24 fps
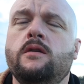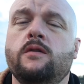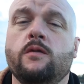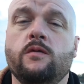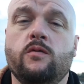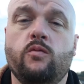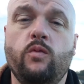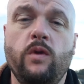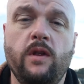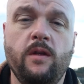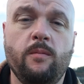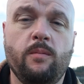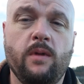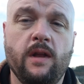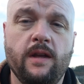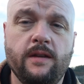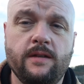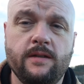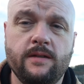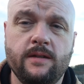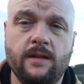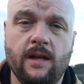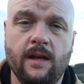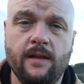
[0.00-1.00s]
So it's really
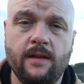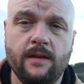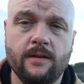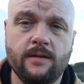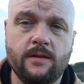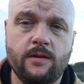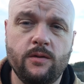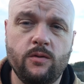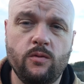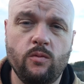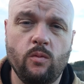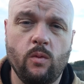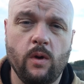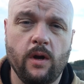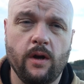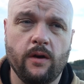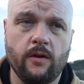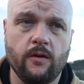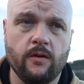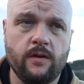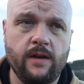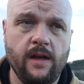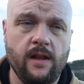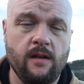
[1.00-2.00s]
places like this too where
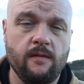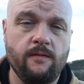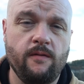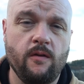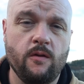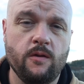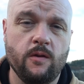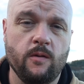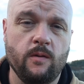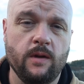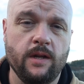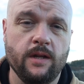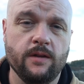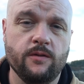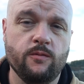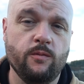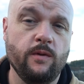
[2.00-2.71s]
your telephoto lens